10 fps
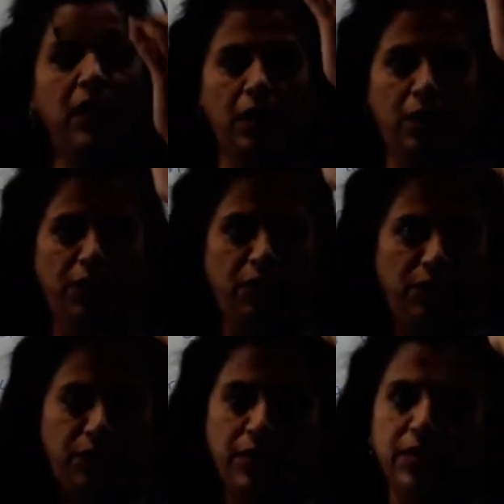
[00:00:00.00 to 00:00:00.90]
the
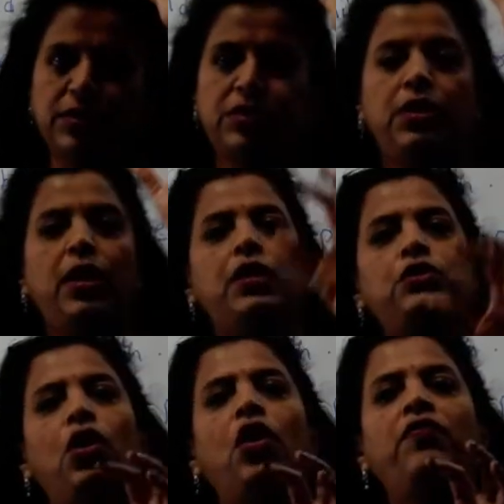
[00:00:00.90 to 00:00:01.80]
stage
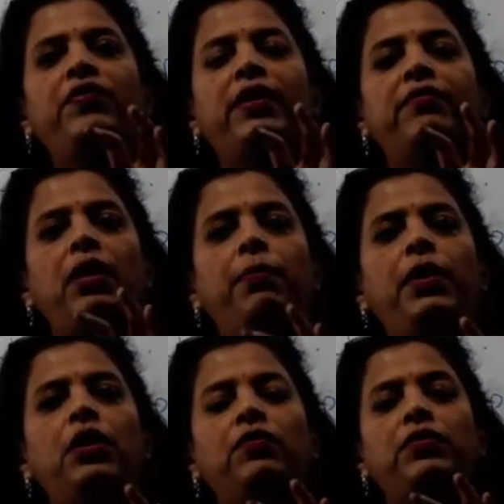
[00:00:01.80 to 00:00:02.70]
of
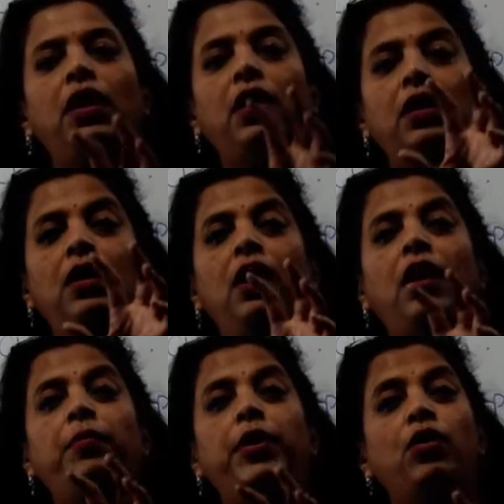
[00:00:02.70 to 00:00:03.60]
development of the
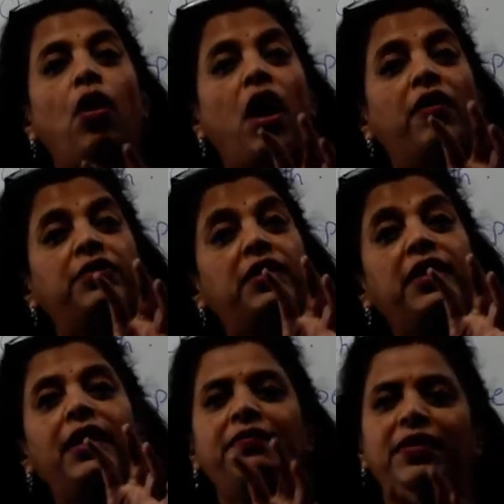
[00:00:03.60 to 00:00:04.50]
embryo after
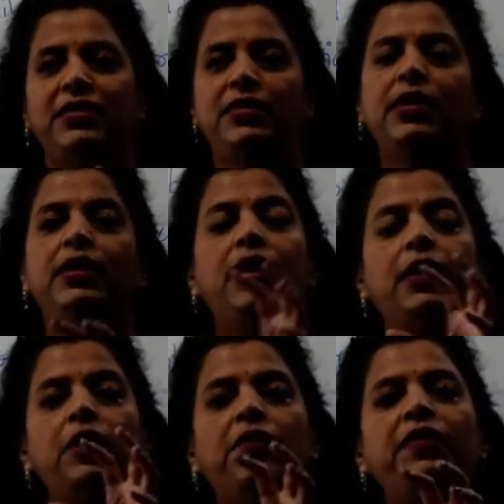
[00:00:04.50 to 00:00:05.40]
cleavage.
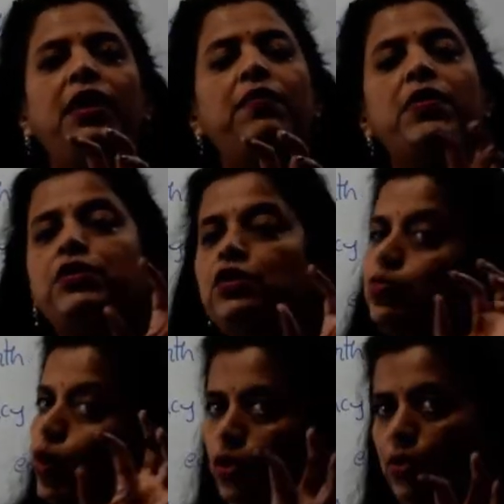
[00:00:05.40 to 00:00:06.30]
End of cleavage is
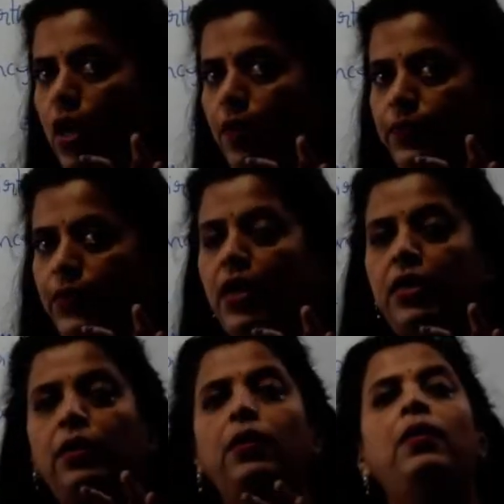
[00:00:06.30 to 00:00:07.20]
morula,
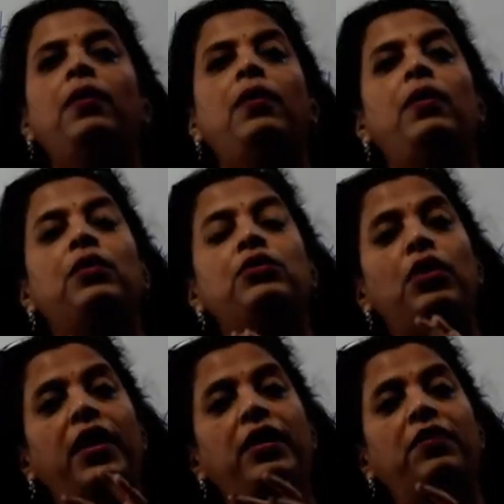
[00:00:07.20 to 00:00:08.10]
right? So
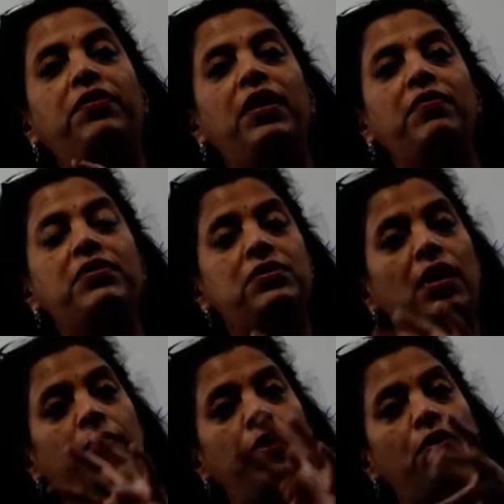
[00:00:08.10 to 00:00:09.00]
end of cleavage is
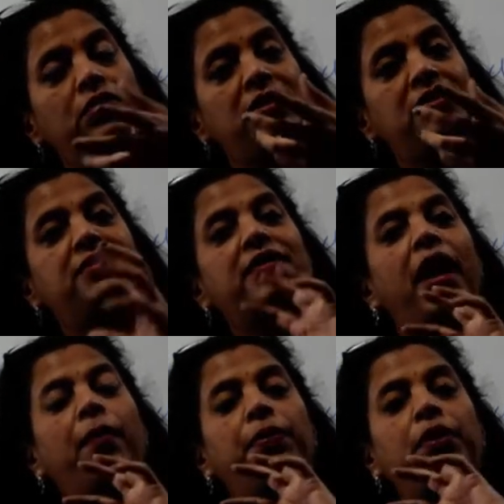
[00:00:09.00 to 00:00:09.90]
embryogenesis
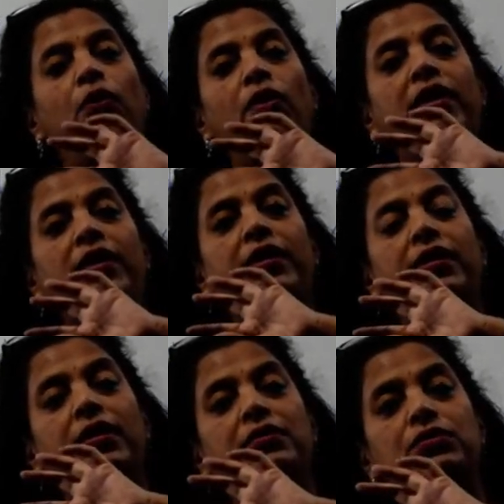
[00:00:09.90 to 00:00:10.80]
happened already. It
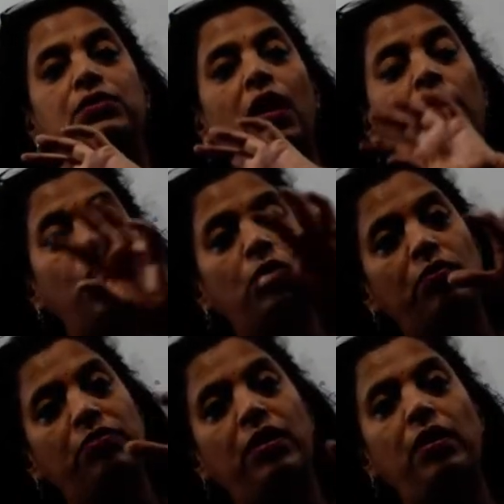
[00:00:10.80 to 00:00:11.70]
has come out
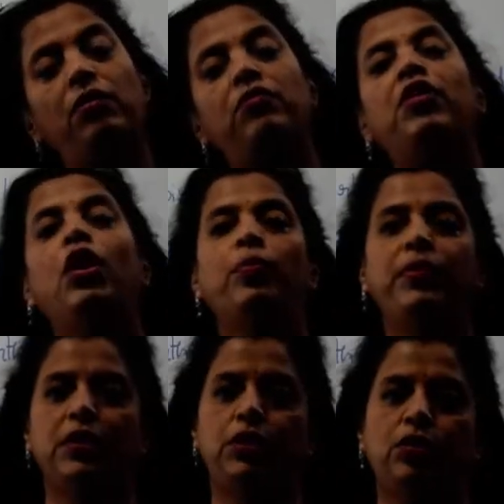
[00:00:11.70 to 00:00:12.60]
of the
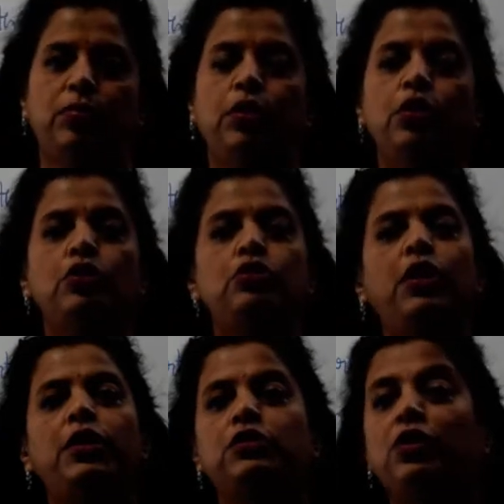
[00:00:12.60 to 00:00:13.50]
fallopian tube. So
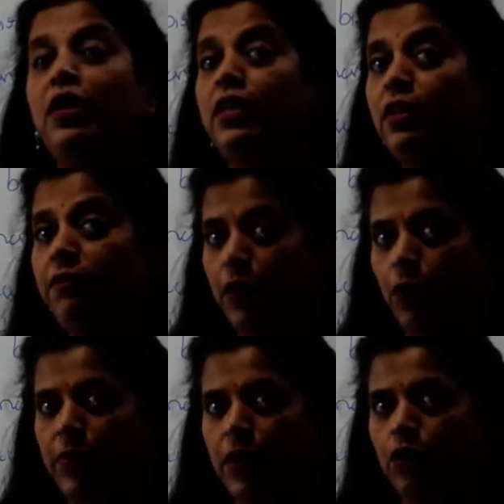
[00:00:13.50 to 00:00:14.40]
it is not in the
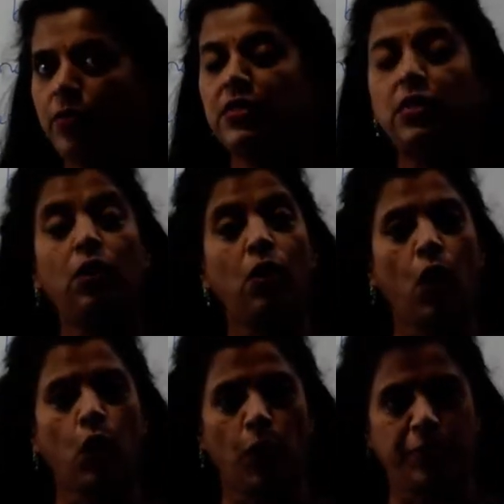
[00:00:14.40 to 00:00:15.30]
fallopian tube. It's a
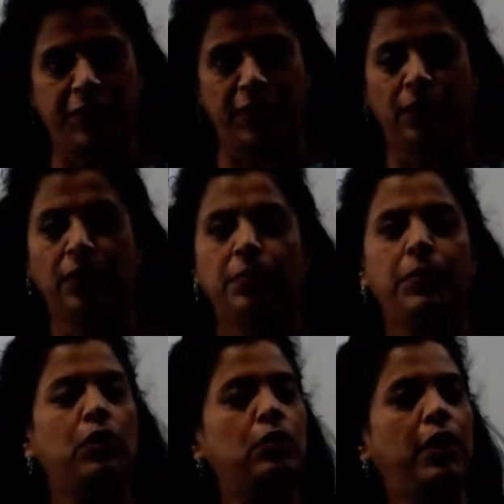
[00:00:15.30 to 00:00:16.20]
wrong option
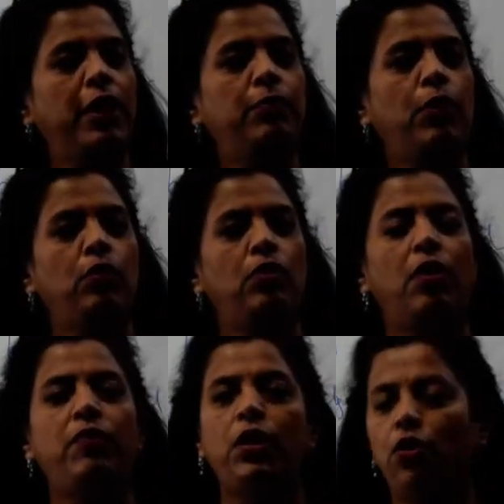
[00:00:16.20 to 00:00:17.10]
because late morula will